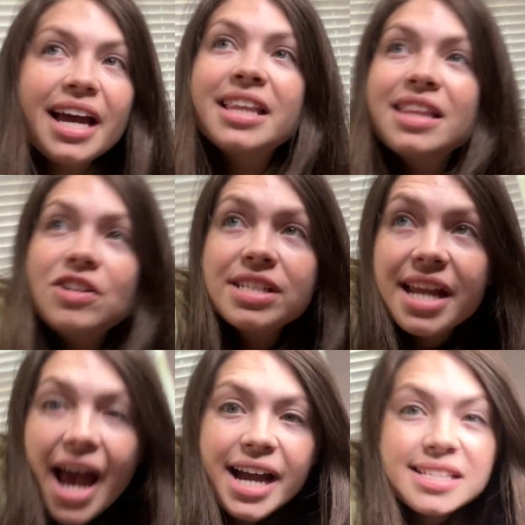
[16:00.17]
And then there's an
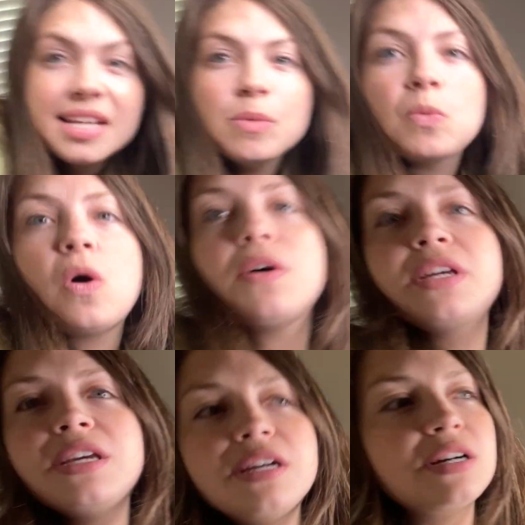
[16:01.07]
accent wall
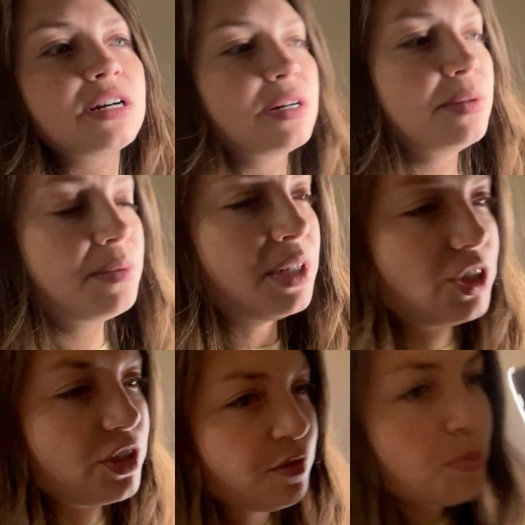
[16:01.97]
here,
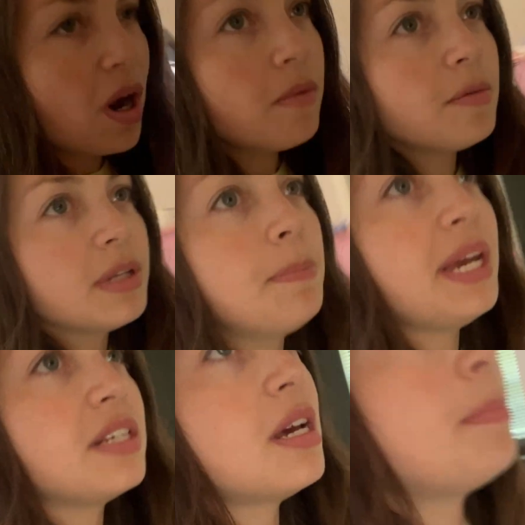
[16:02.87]
which you probably
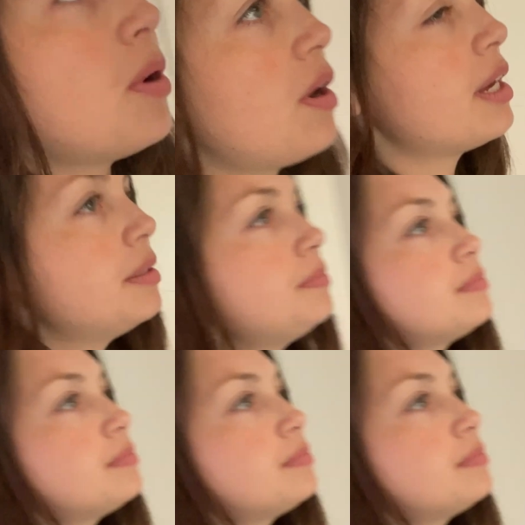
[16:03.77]
picked up on